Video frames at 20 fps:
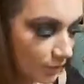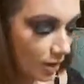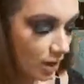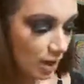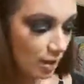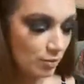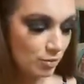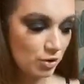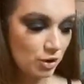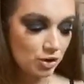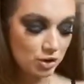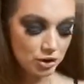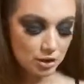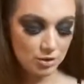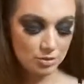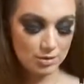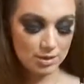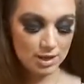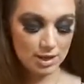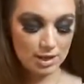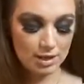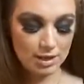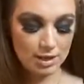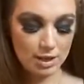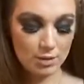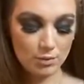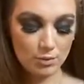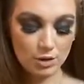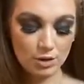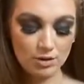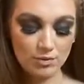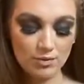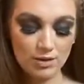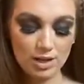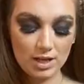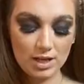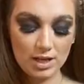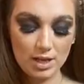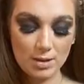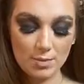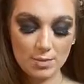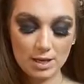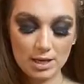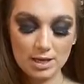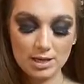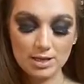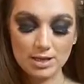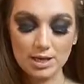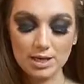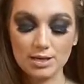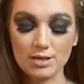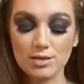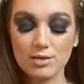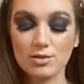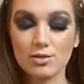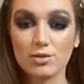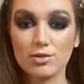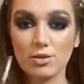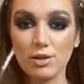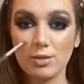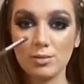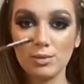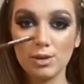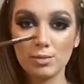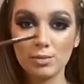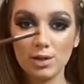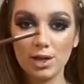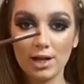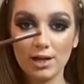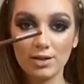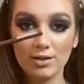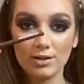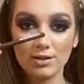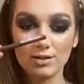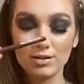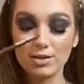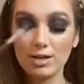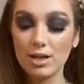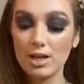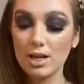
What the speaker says: I'm just using one of the Peaches and Cream lip liners.